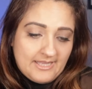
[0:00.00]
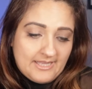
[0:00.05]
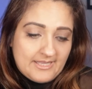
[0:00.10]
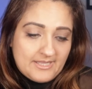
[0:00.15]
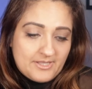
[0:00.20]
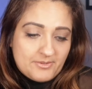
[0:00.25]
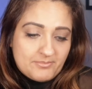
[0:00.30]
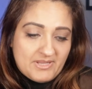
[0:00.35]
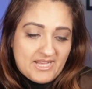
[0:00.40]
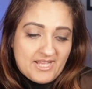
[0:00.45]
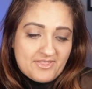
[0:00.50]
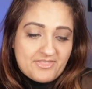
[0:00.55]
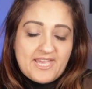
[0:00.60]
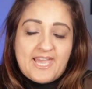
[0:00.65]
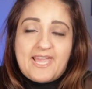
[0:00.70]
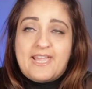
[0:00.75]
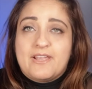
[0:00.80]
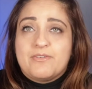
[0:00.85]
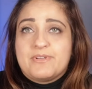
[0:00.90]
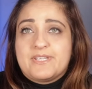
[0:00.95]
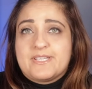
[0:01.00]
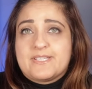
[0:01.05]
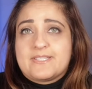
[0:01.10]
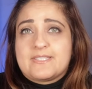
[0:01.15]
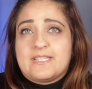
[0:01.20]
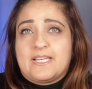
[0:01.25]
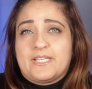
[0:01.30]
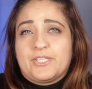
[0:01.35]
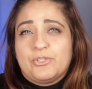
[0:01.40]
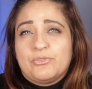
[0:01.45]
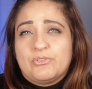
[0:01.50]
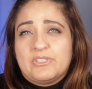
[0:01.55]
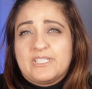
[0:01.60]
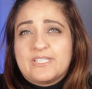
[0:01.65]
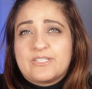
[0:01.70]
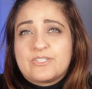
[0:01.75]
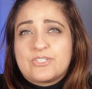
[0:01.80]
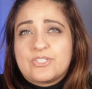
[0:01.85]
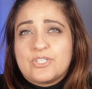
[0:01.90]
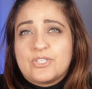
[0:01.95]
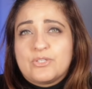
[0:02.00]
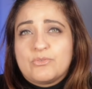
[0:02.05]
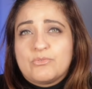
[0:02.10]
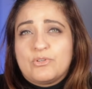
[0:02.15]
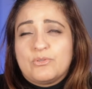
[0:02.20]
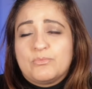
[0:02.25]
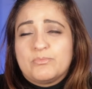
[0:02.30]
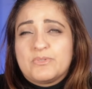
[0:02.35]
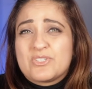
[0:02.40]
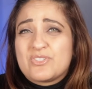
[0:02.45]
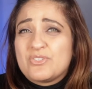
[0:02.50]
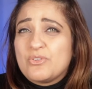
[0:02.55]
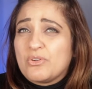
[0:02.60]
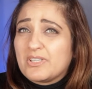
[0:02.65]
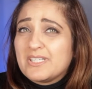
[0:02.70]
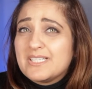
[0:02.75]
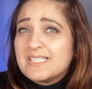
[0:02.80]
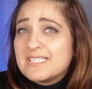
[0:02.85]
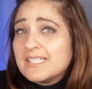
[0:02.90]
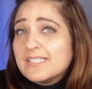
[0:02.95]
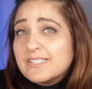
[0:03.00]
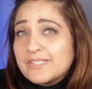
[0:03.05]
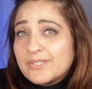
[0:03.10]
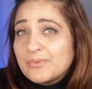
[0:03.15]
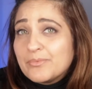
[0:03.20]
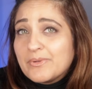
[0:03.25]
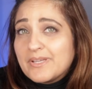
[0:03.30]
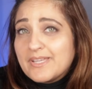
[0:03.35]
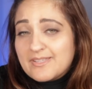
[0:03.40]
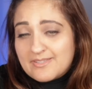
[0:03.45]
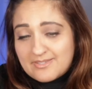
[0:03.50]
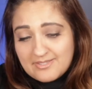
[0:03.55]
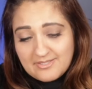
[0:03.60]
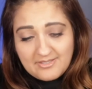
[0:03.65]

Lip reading: Are there areas that you need to almost not continue with?